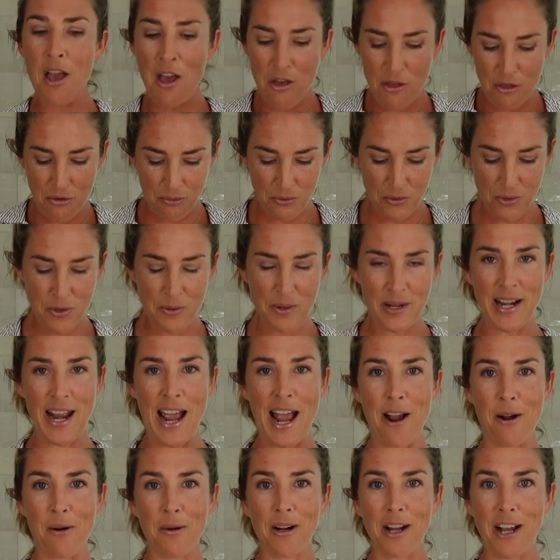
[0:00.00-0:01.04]
through and
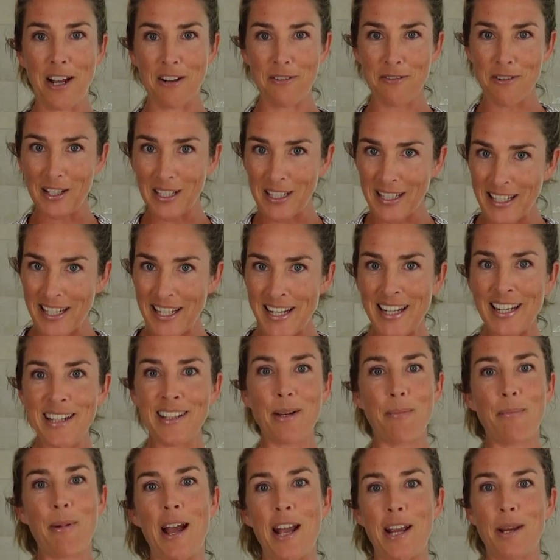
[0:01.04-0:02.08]
out, kind of cleaning
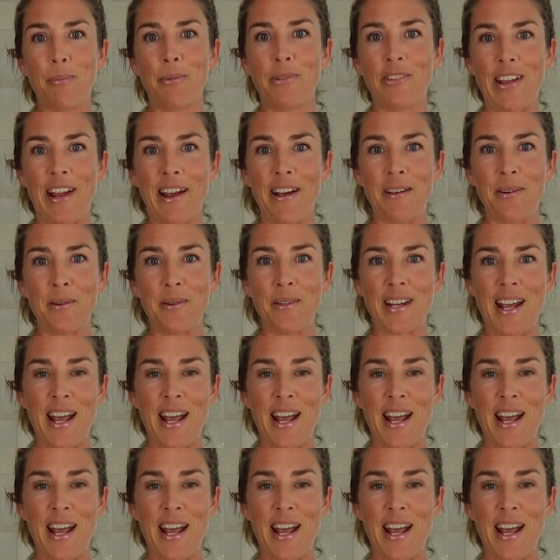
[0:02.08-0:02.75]
the pipes out